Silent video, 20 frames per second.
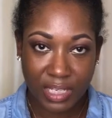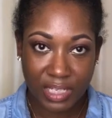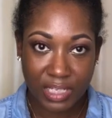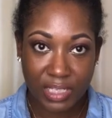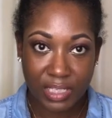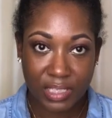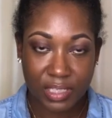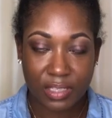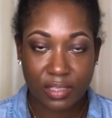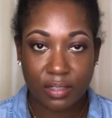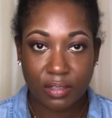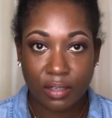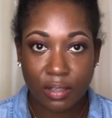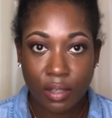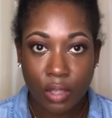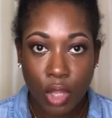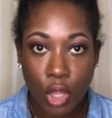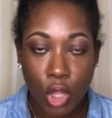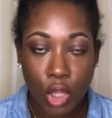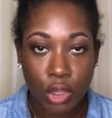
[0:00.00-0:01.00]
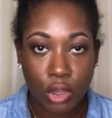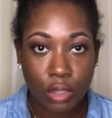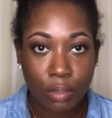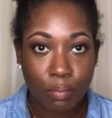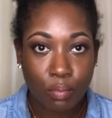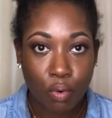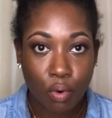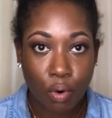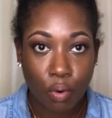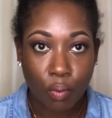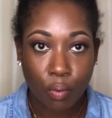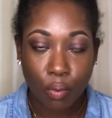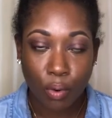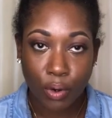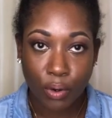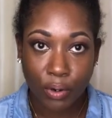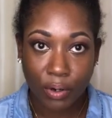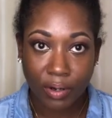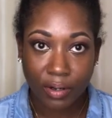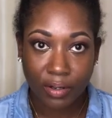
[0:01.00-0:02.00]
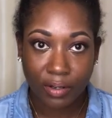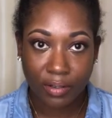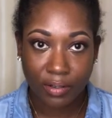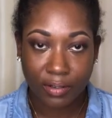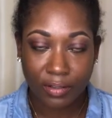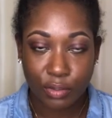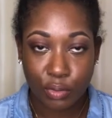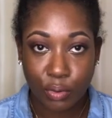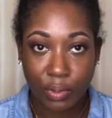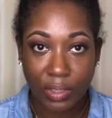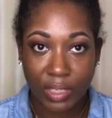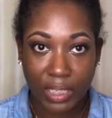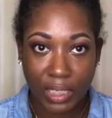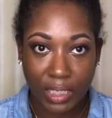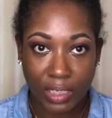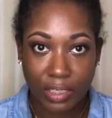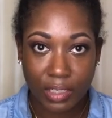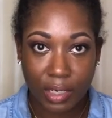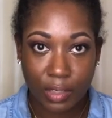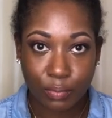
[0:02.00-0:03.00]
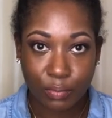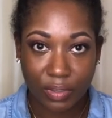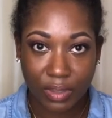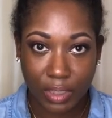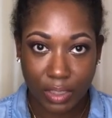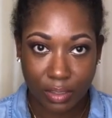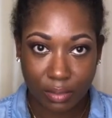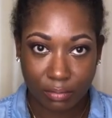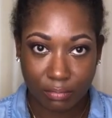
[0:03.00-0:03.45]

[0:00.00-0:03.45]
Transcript: is, the more work you can get done with it.